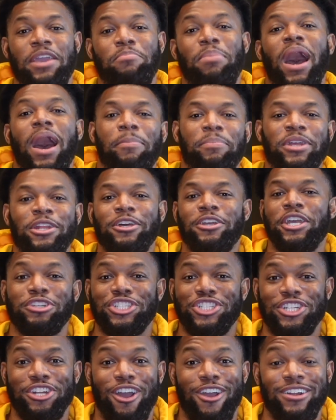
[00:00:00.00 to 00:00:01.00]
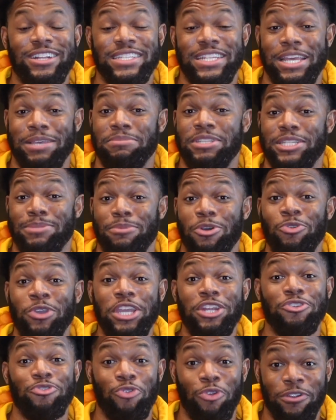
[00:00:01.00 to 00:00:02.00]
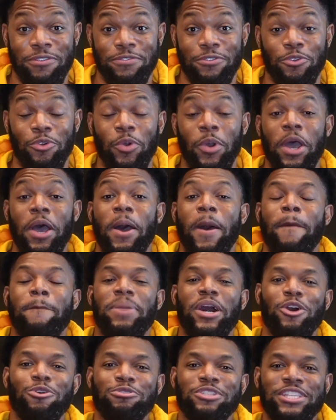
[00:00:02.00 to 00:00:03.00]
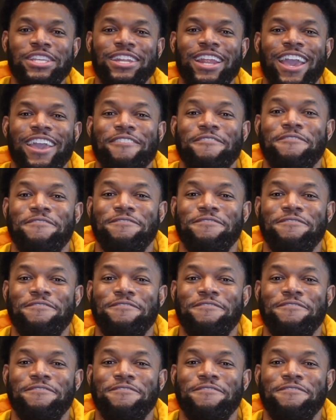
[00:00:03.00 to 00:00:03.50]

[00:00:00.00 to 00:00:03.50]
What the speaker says: a popular Christian artist named Smokie Norful posted a